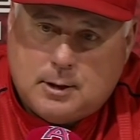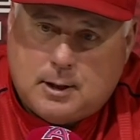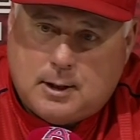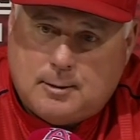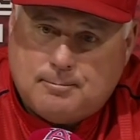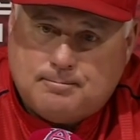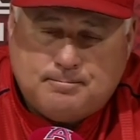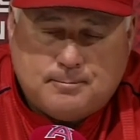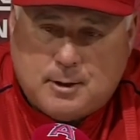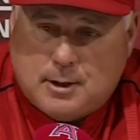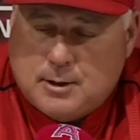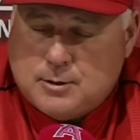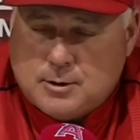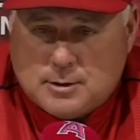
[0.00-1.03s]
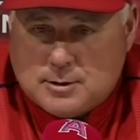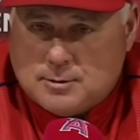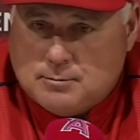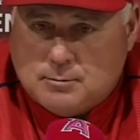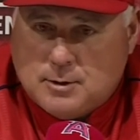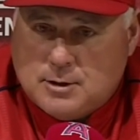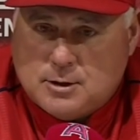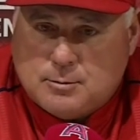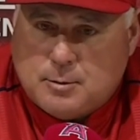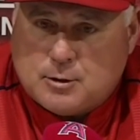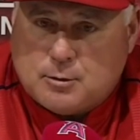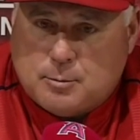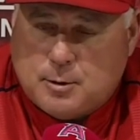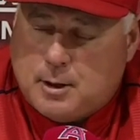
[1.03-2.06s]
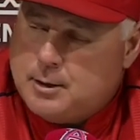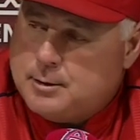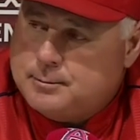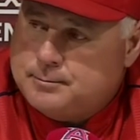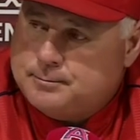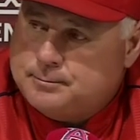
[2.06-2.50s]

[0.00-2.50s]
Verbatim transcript: You know, he's a special player.